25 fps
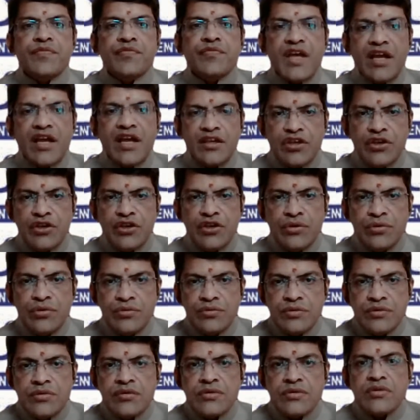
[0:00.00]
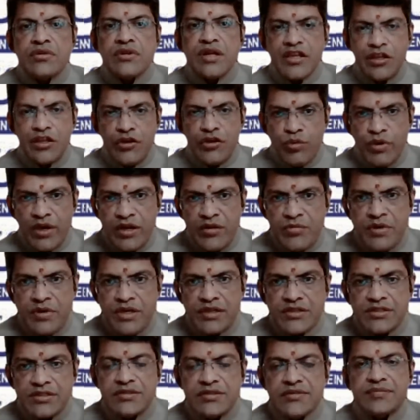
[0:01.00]
Thank you. Thank you very
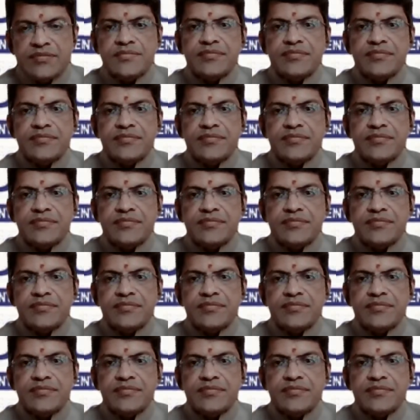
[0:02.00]
much.